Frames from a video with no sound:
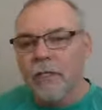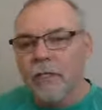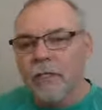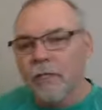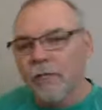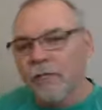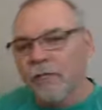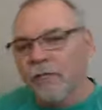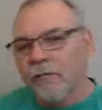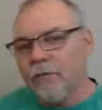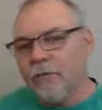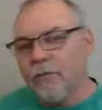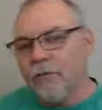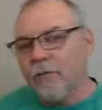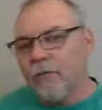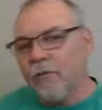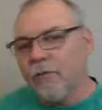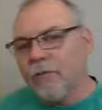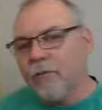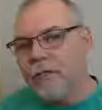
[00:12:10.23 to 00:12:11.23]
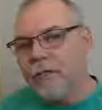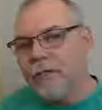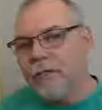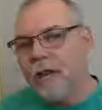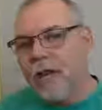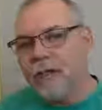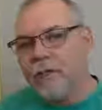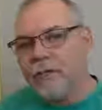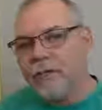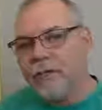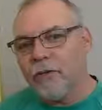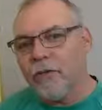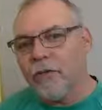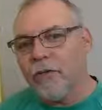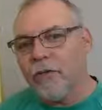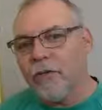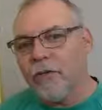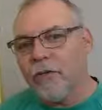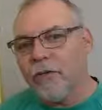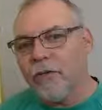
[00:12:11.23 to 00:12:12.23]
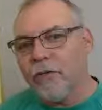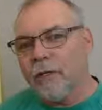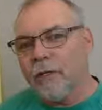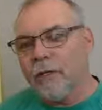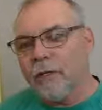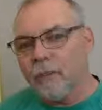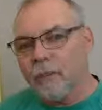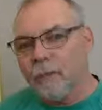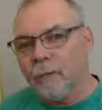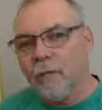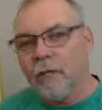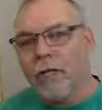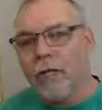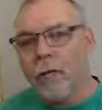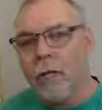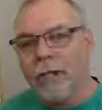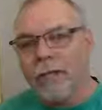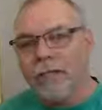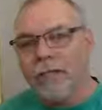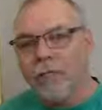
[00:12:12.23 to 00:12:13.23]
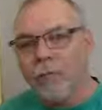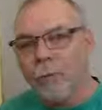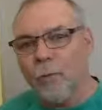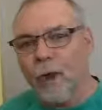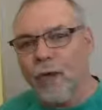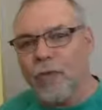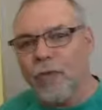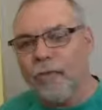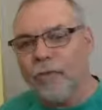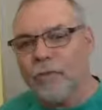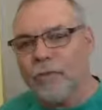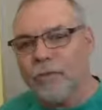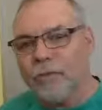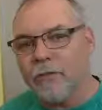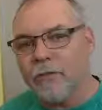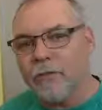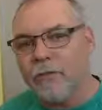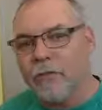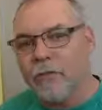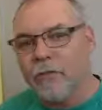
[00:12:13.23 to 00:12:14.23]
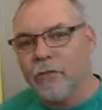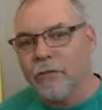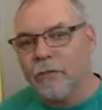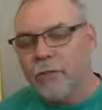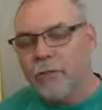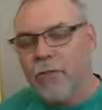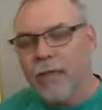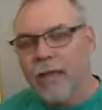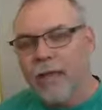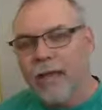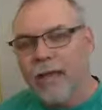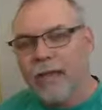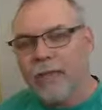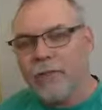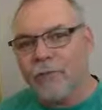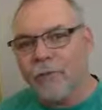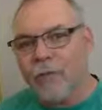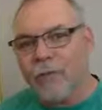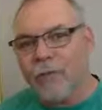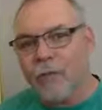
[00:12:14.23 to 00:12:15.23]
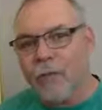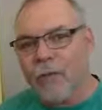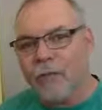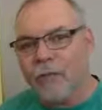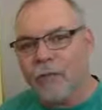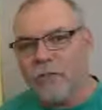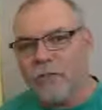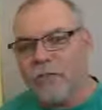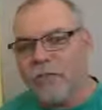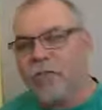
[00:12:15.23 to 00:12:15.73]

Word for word: If you're not sure, if you really want to get the right answer, you got to ask the right questions.